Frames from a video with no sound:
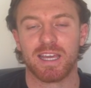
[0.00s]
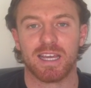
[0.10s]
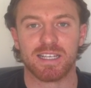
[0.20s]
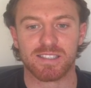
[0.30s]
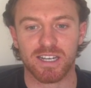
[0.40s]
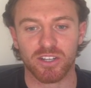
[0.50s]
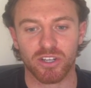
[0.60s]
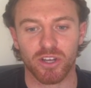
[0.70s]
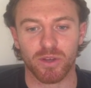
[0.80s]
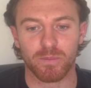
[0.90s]
it's then
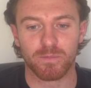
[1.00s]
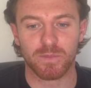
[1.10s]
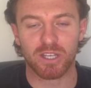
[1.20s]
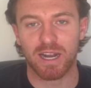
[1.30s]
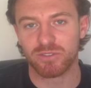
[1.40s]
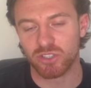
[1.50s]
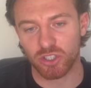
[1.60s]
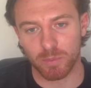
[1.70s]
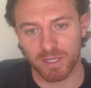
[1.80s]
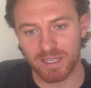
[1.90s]
you're gonna have to
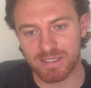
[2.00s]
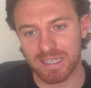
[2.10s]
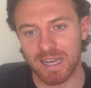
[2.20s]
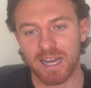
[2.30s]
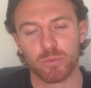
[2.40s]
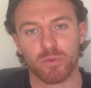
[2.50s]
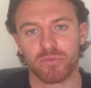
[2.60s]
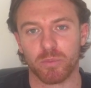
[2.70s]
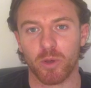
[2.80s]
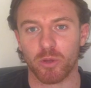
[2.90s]
duplicate it, add one
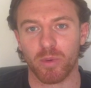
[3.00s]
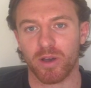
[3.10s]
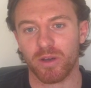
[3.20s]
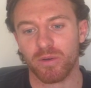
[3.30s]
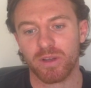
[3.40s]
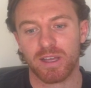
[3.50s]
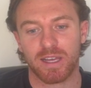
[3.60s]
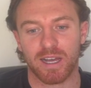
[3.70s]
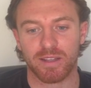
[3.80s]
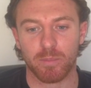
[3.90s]
for mobile,
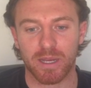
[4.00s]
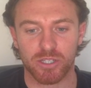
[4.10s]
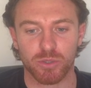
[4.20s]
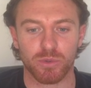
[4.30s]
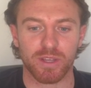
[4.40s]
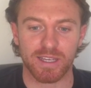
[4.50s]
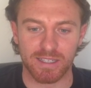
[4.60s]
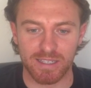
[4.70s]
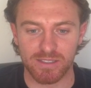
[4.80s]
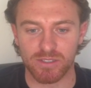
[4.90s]
and then make sure that it
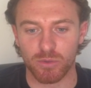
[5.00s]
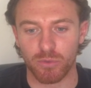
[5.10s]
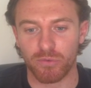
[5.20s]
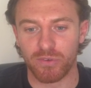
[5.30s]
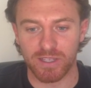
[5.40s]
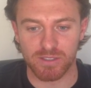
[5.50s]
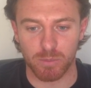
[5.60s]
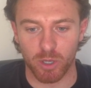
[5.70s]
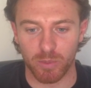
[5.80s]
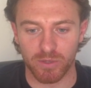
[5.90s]
is all fitted
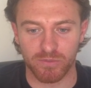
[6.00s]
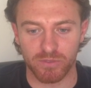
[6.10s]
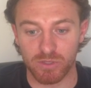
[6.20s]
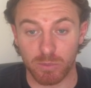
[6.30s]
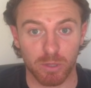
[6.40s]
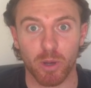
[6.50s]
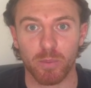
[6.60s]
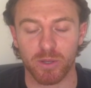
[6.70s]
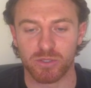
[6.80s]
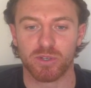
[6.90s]
to the
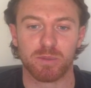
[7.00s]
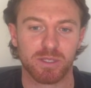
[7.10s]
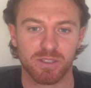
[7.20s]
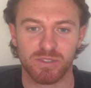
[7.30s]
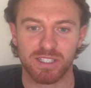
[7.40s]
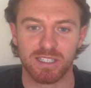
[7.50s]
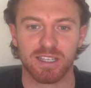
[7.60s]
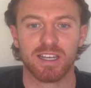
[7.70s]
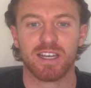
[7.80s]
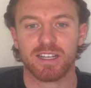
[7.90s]
mobile screen, because obviously
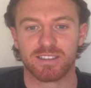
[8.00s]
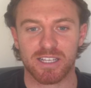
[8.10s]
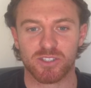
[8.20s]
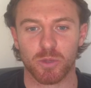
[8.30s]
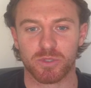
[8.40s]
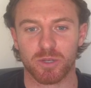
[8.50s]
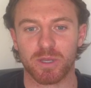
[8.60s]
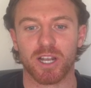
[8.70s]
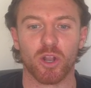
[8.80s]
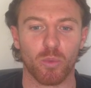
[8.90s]
desktop's going to be
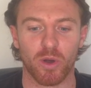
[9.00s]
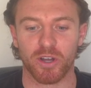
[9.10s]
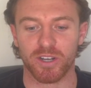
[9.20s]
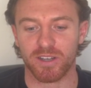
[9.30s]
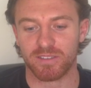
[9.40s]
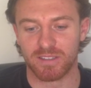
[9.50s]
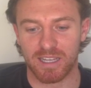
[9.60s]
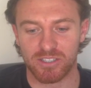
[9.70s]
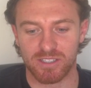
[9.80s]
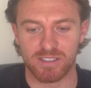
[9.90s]
a lot wider,
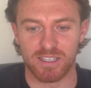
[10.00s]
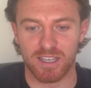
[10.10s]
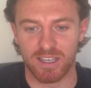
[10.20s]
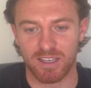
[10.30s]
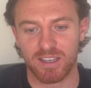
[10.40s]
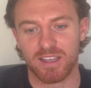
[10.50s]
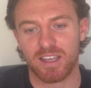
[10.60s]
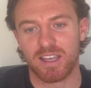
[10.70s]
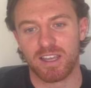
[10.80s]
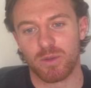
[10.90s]
as you can see here.
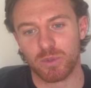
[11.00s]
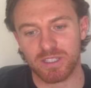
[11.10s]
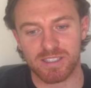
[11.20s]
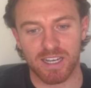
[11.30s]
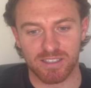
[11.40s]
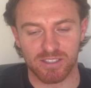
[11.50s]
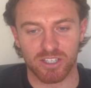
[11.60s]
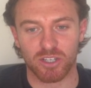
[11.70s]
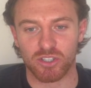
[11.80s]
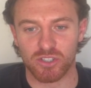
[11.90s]
With the text, it's
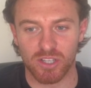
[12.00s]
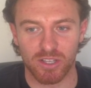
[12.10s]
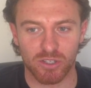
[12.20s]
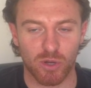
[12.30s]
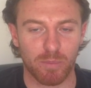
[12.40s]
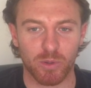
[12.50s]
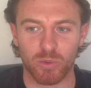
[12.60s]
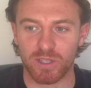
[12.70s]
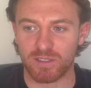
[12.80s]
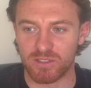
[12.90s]
going to just cram it
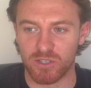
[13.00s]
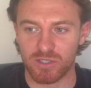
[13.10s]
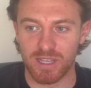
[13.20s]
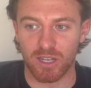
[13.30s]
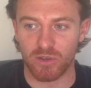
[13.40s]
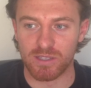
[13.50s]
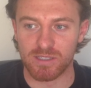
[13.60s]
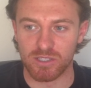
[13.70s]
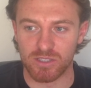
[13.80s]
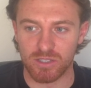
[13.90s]
all in. So it's a lot
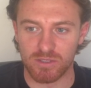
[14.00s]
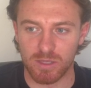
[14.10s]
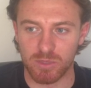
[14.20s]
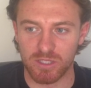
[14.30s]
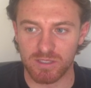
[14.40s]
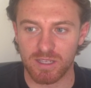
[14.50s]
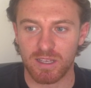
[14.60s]
easier just to use images.